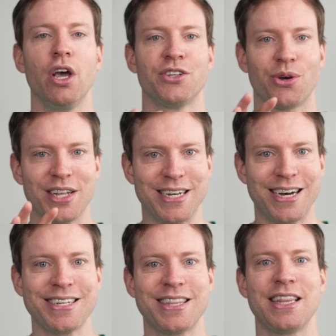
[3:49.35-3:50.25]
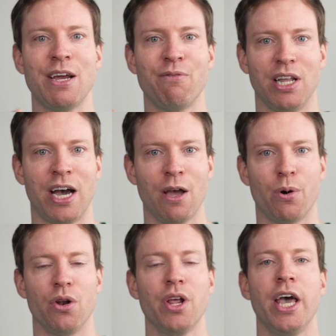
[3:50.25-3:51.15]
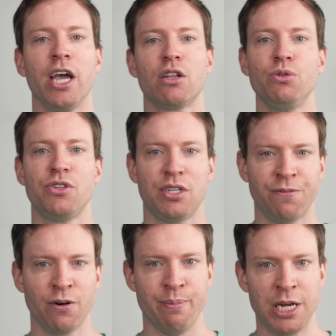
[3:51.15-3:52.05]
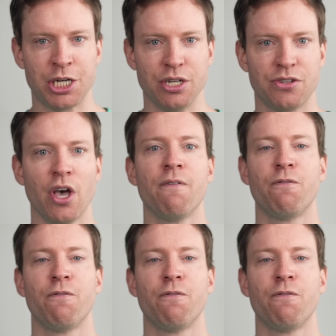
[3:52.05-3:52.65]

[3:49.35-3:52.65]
So the data that they rely upon includes different measures